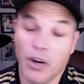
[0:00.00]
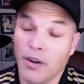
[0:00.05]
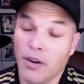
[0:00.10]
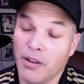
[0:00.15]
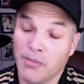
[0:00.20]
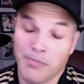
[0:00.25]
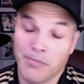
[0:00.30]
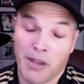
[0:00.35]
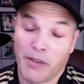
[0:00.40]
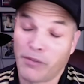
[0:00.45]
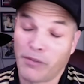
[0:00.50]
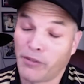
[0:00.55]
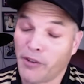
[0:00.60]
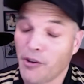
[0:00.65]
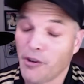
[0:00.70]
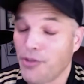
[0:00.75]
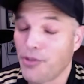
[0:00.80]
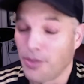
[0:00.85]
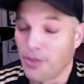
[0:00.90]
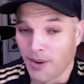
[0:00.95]
my
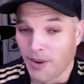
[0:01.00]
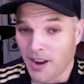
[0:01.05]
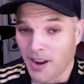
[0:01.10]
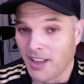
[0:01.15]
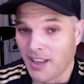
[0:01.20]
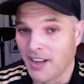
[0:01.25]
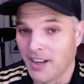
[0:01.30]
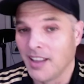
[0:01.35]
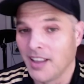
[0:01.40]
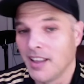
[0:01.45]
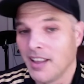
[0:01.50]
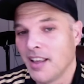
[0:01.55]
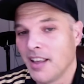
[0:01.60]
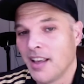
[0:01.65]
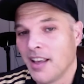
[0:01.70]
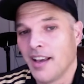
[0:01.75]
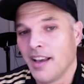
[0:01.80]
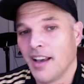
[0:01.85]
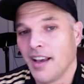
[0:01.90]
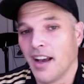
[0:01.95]
first thread,
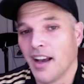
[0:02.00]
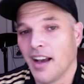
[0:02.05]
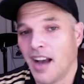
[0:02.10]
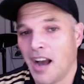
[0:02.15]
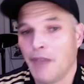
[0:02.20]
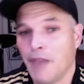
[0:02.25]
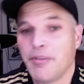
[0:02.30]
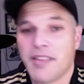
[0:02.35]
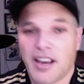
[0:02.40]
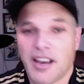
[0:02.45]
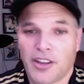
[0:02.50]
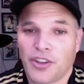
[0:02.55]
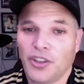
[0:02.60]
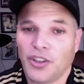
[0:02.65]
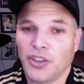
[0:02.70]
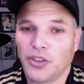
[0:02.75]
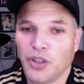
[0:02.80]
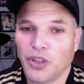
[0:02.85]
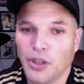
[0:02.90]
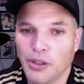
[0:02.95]
I was
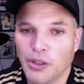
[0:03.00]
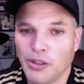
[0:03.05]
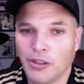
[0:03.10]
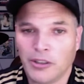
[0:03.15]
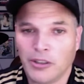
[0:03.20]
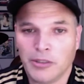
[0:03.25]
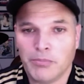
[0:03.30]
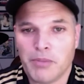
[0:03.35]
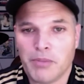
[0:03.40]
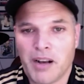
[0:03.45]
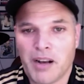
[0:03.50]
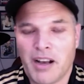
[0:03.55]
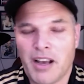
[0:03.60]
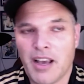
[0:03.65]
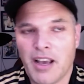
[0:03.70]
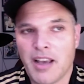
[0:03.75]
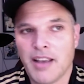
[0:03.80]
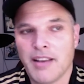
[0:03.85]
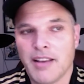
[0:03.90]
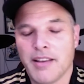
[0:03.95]
actually told
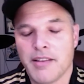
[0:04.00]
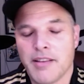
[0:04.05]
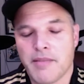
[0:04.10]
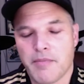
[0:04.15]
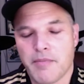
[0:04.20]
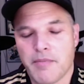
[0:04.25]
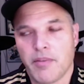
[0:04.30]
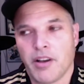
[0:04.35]
by